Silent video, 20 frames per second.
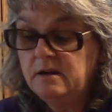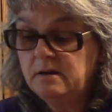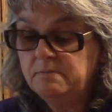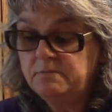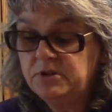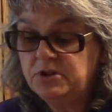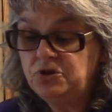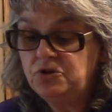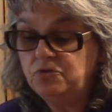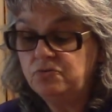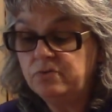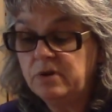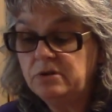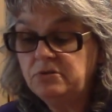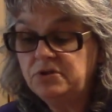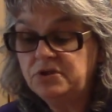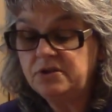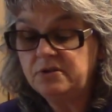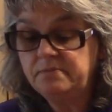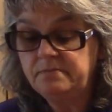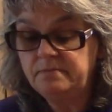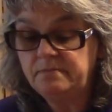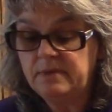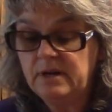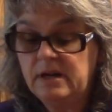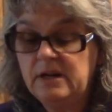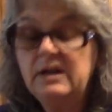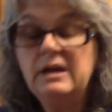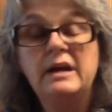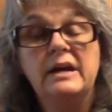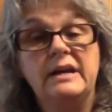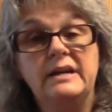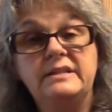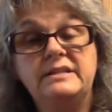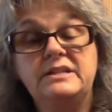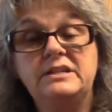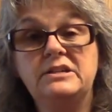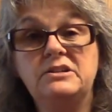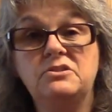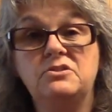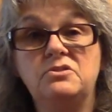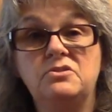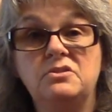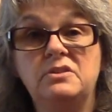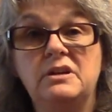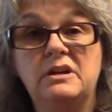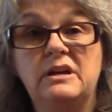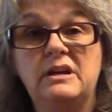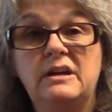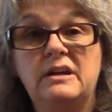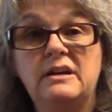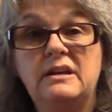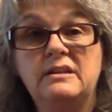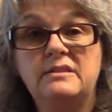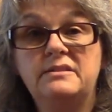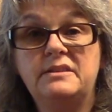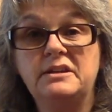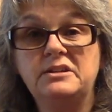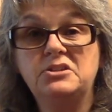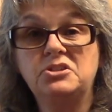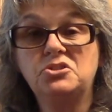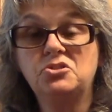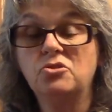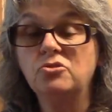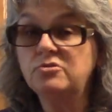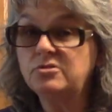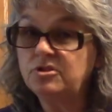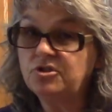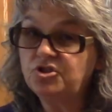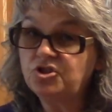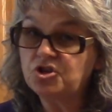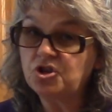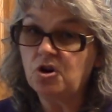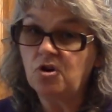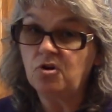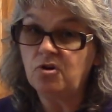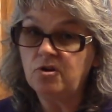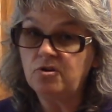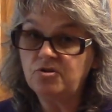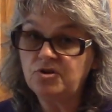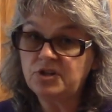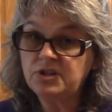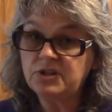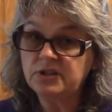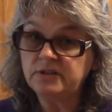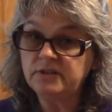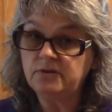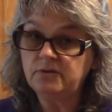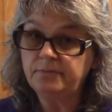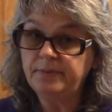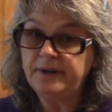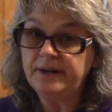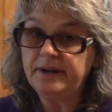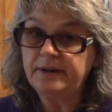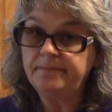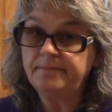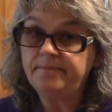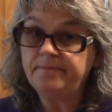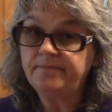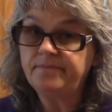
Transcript: But you roast them until they start to char just a little bit.